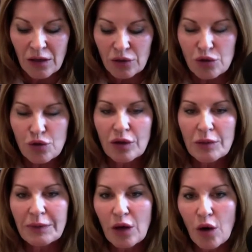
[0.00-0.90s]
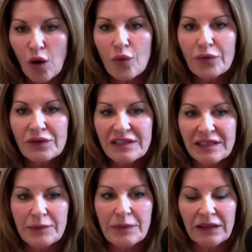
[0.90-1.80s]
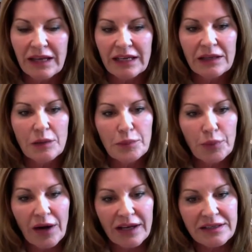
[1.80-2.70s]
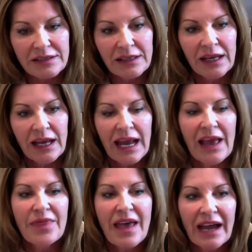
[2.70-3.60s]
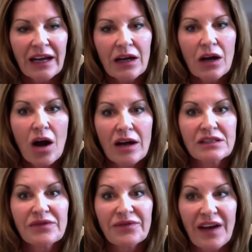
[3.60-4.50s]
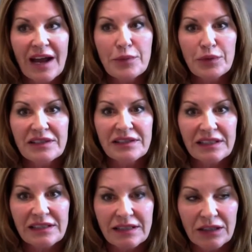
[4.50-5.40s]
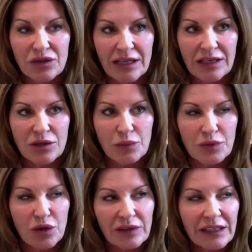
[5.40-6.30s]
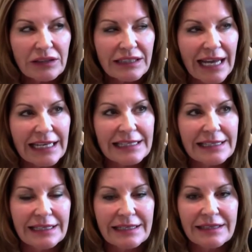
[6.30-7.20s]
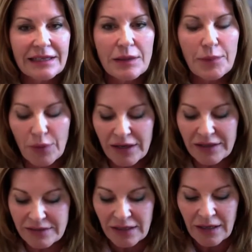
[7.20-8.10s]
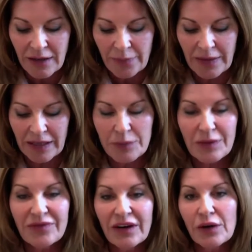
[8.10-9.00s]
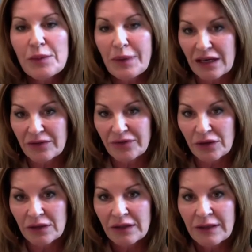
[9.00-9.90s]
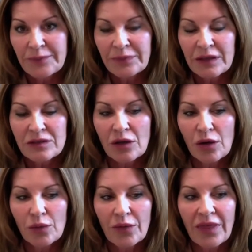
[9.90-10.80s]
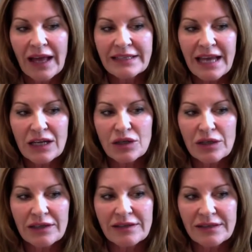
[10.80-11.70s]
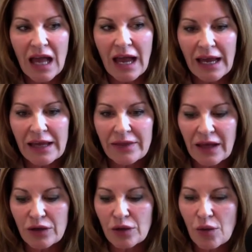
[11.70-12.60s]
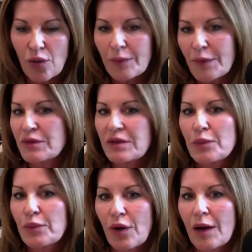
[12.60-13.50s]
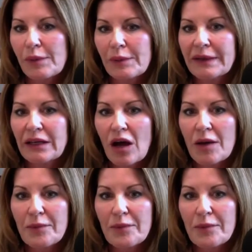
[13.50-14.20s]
you could be overstimulating the breasts, and that can cause fibrocystic changes, which are little tiny cysts in the breasts that can be very painful. So that's actually a sign that your hormones are probably not